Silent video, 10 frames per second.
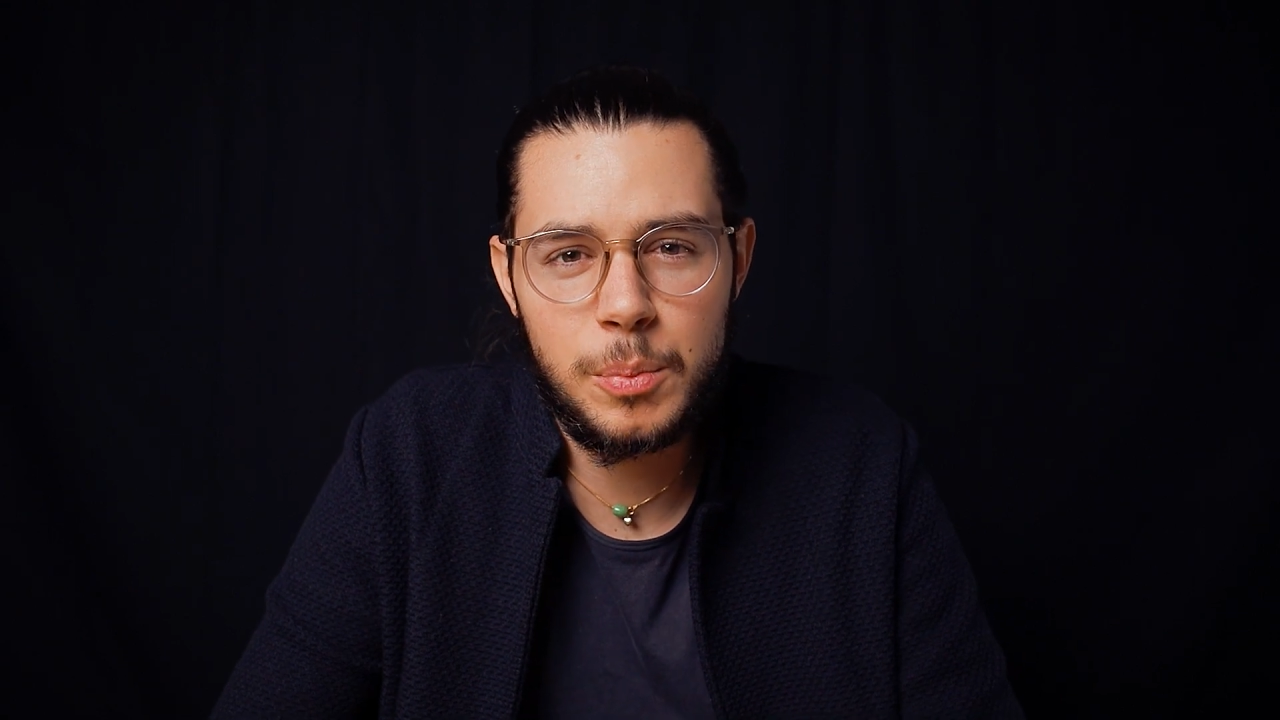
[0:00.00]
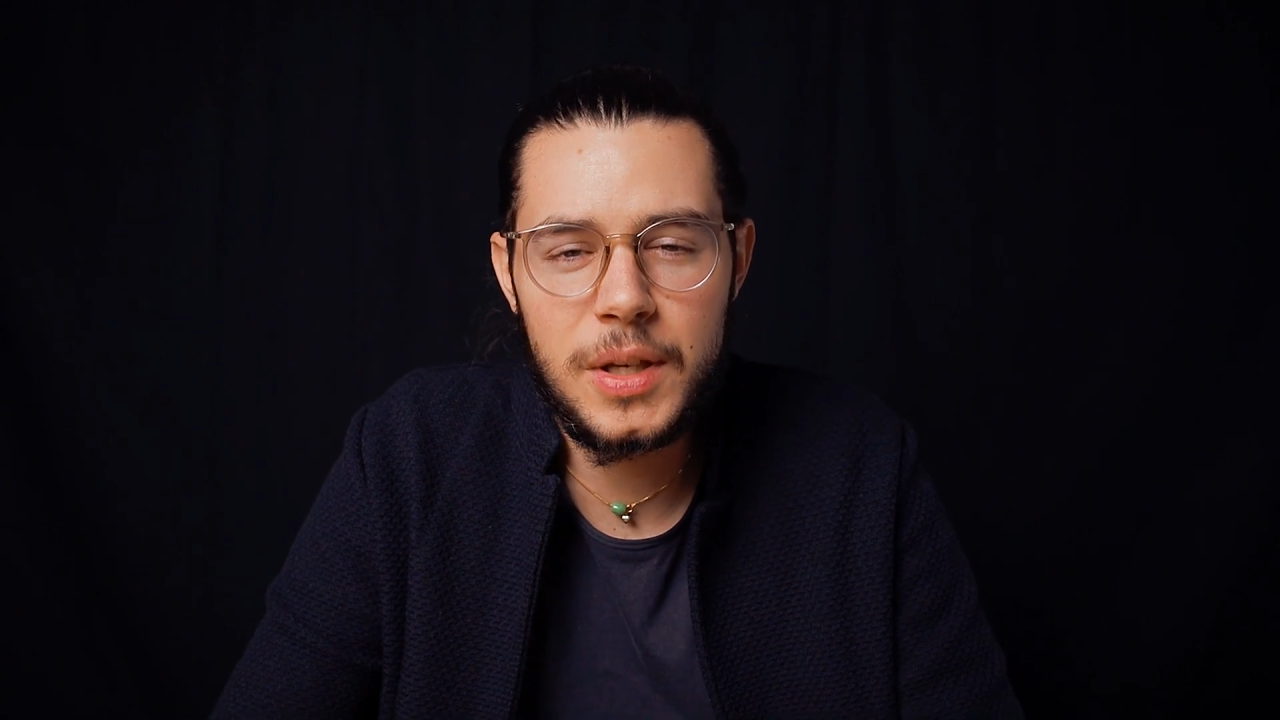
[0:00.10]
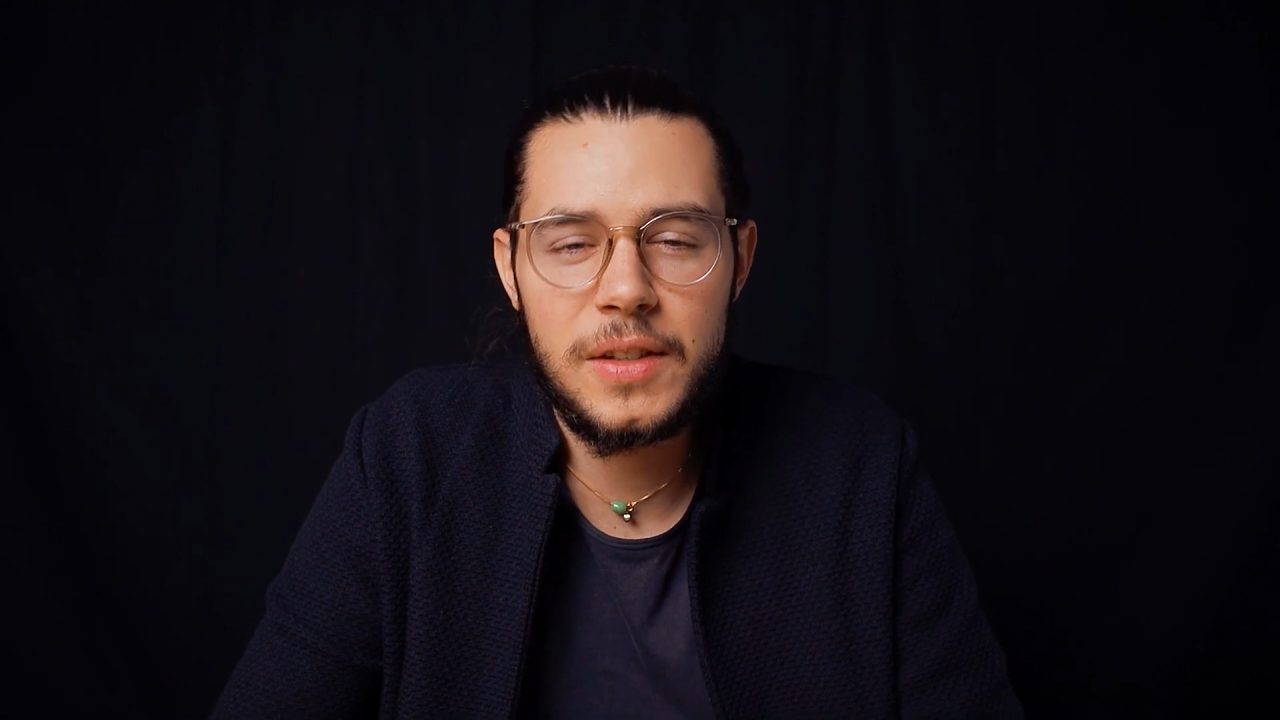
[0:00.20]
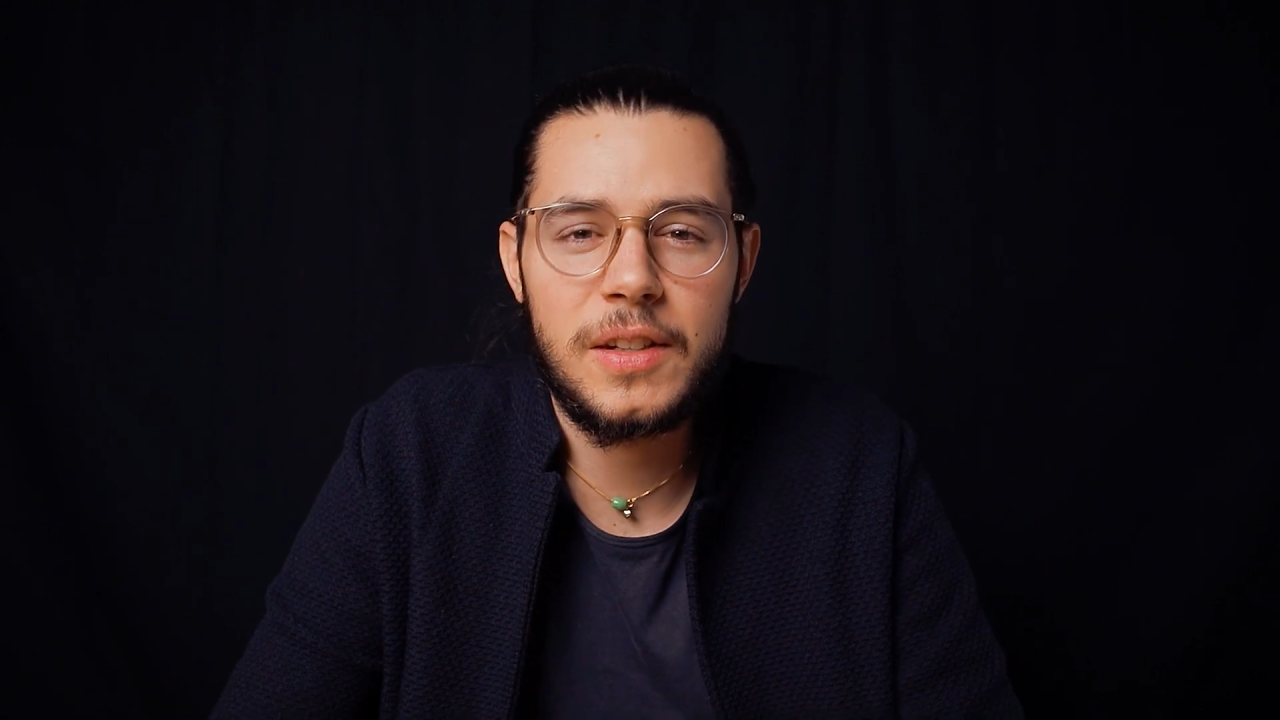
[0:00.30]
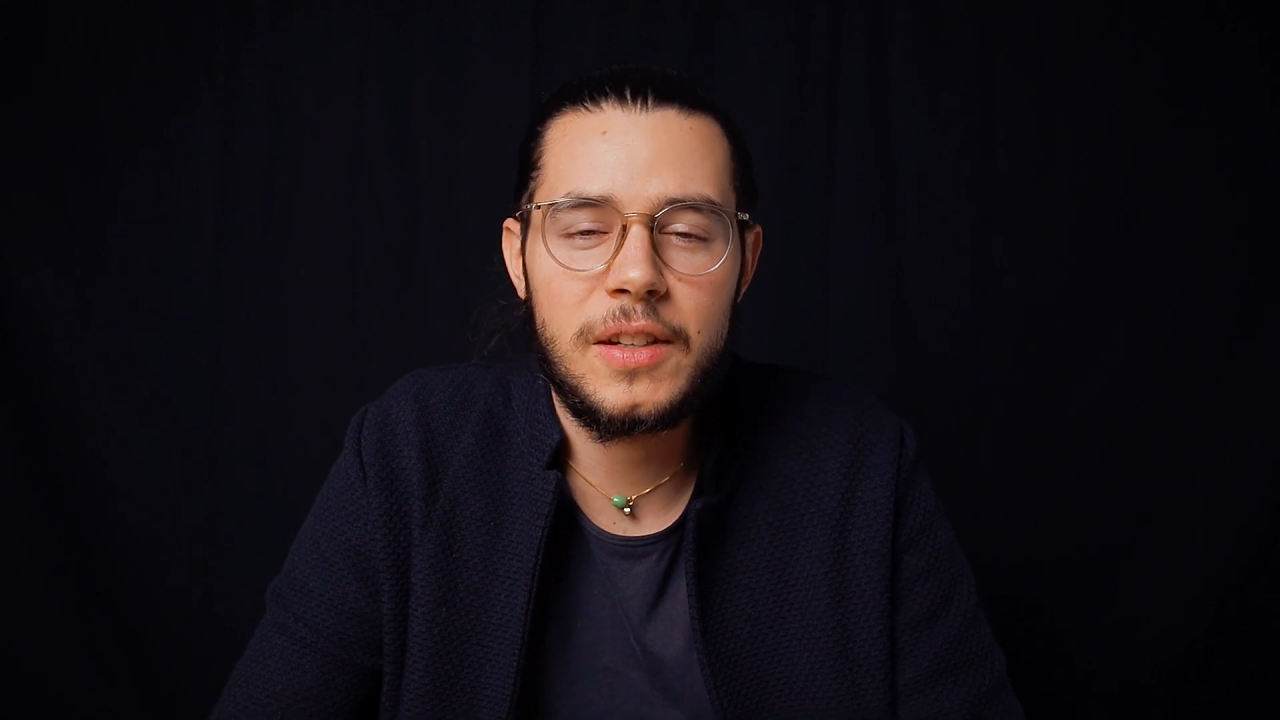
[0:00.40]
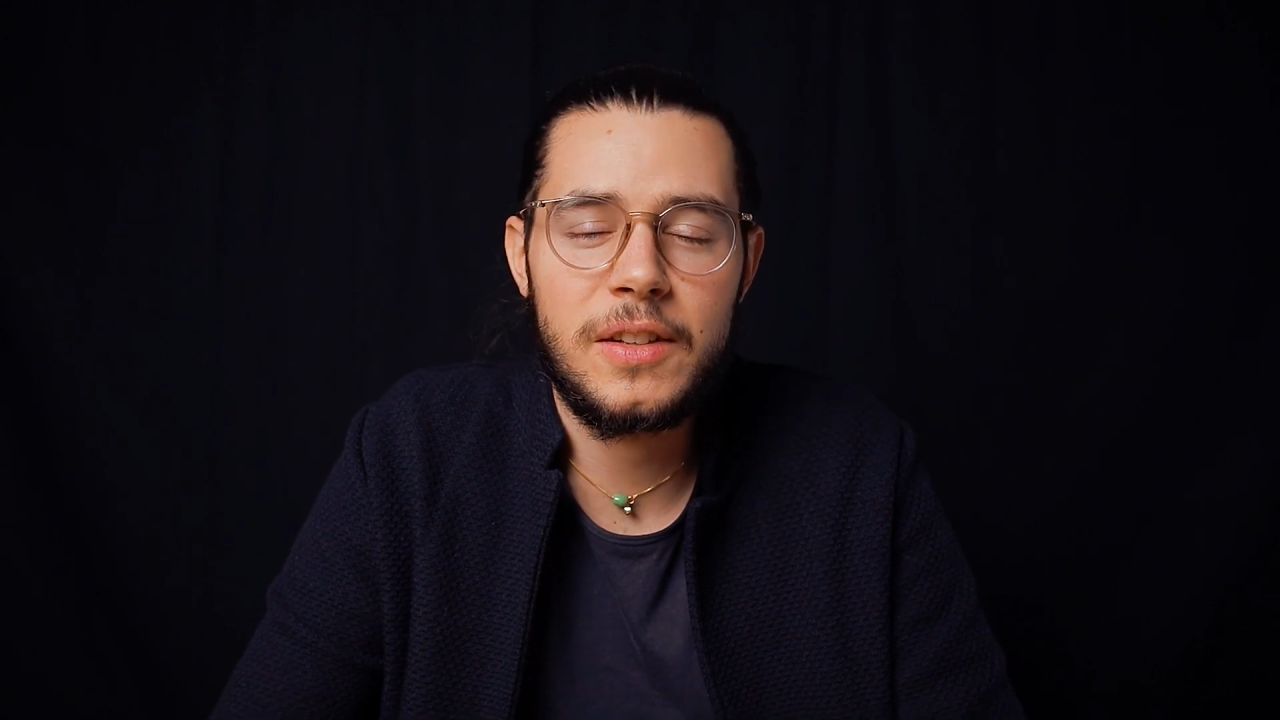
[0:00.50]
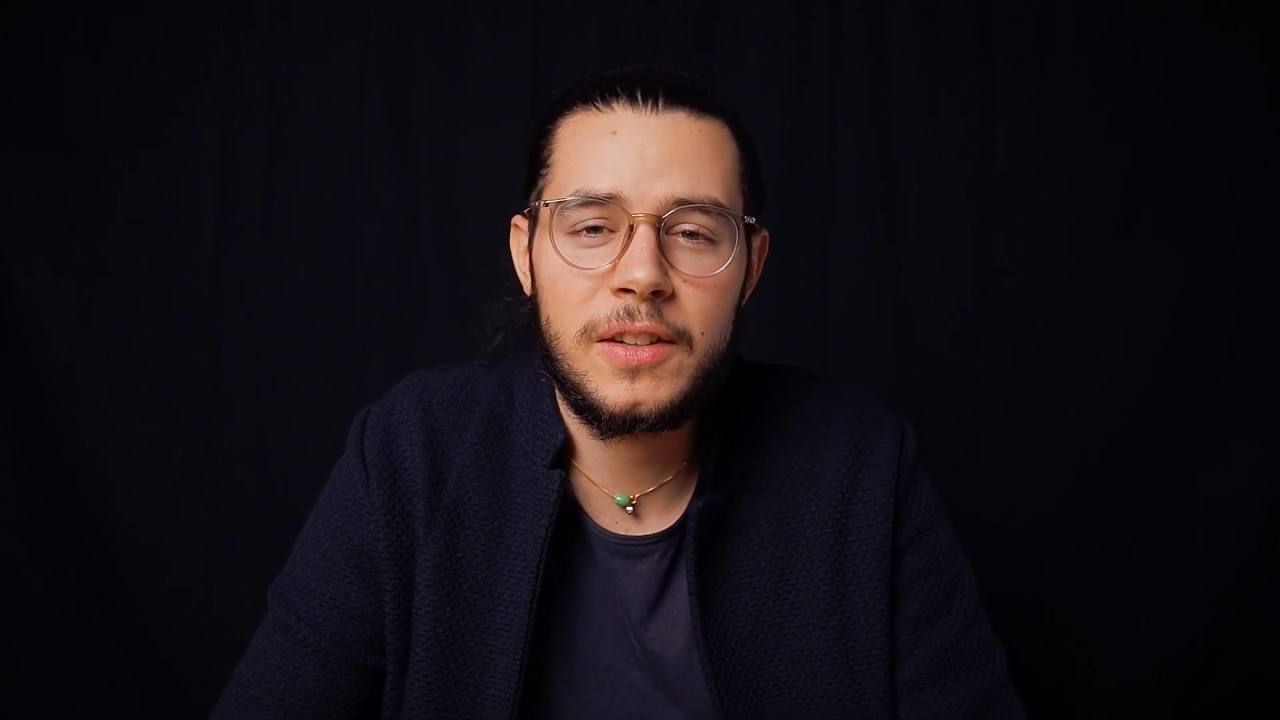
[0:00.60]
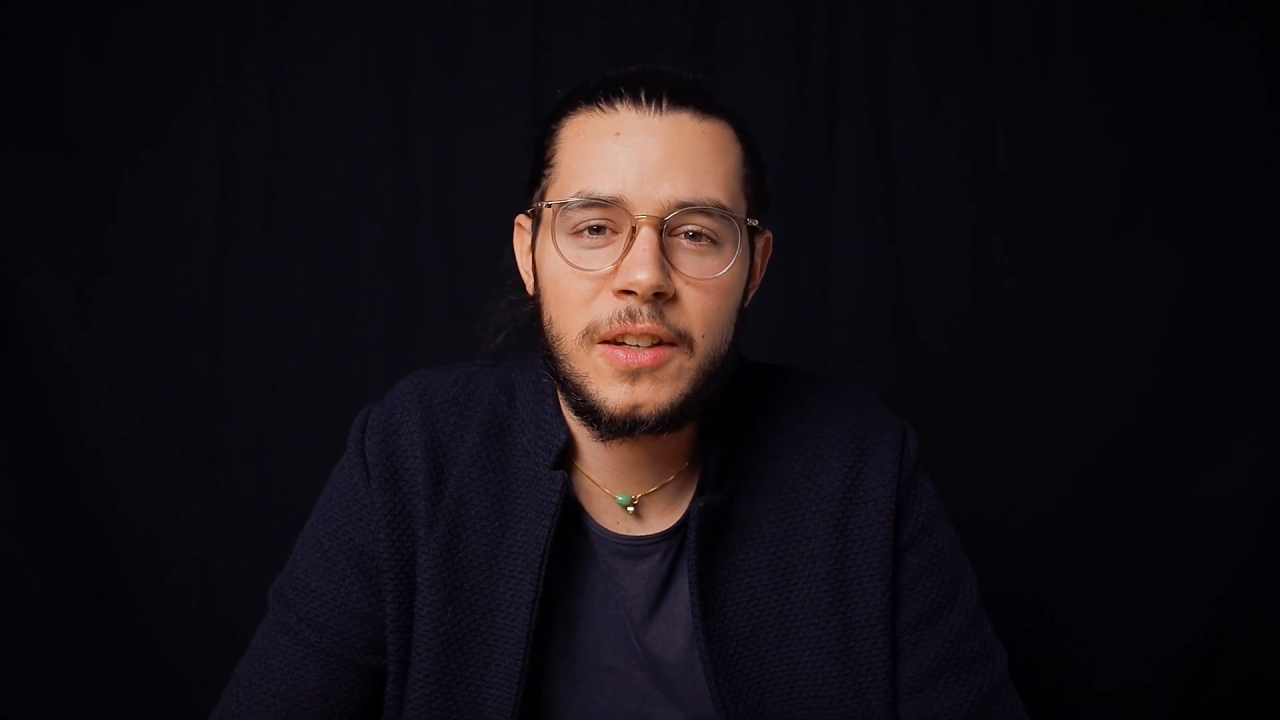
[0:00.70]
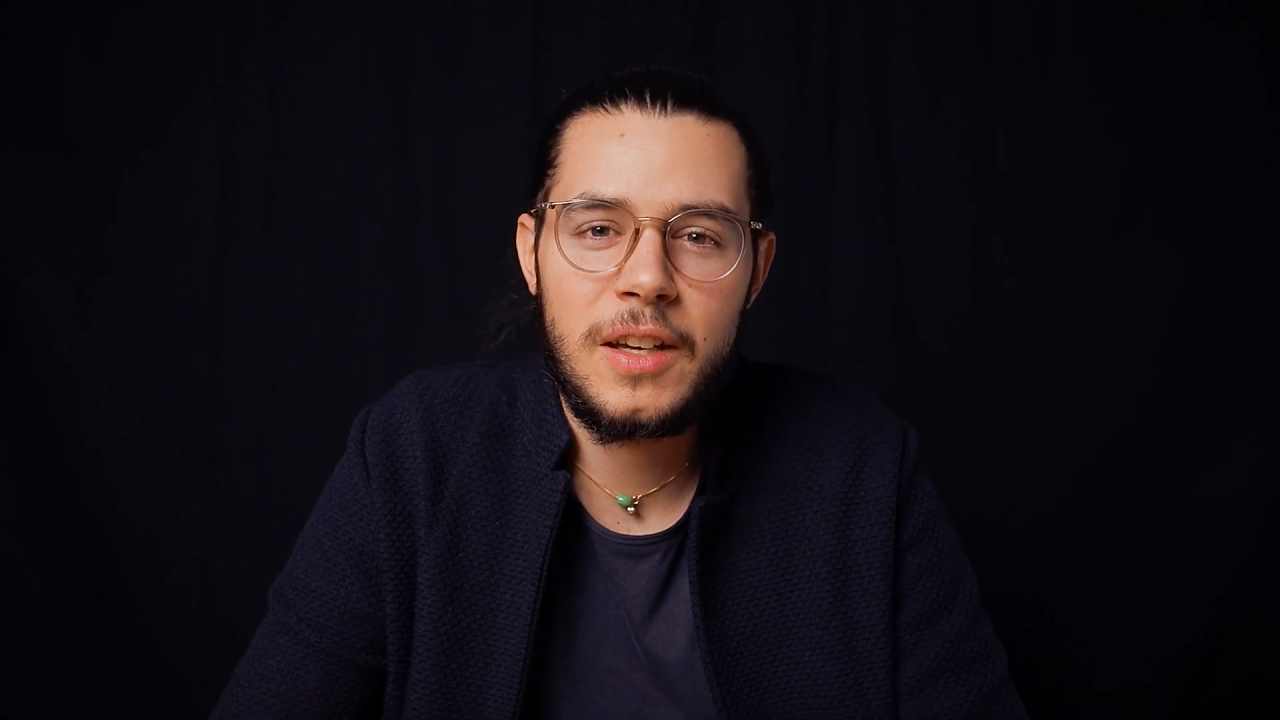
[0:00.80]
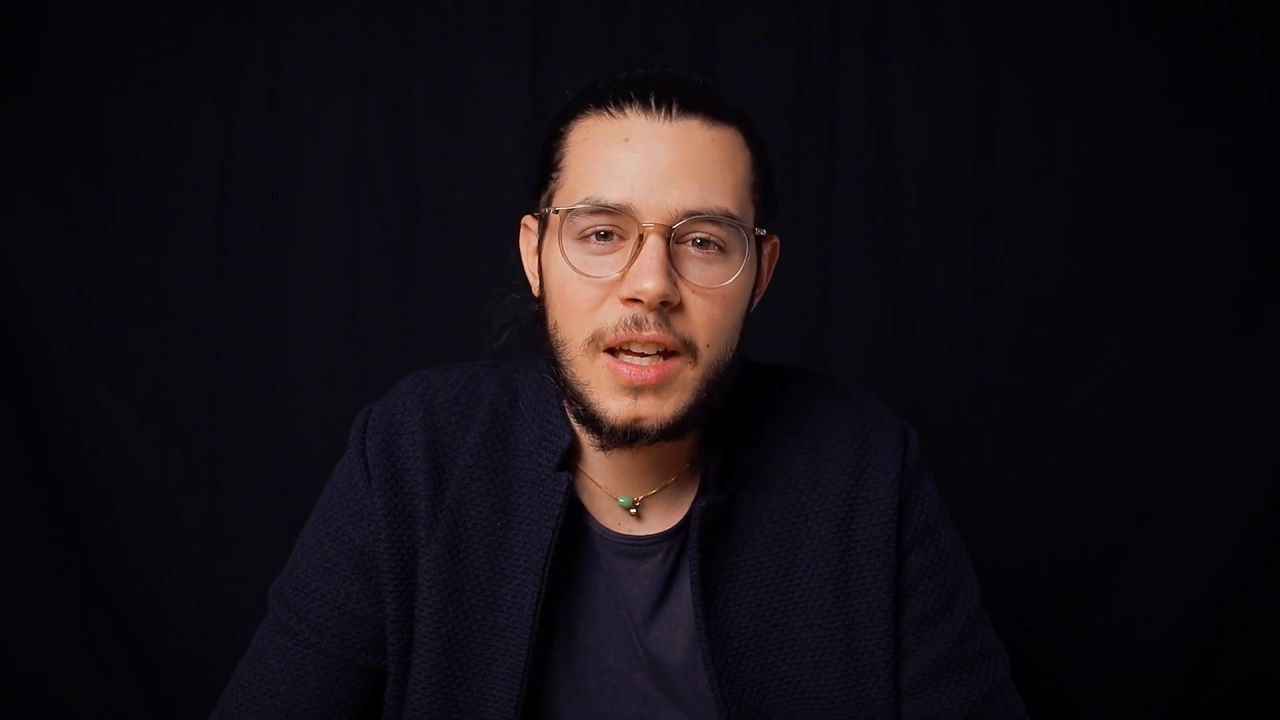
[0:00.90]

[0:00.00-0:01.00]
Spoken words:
pieces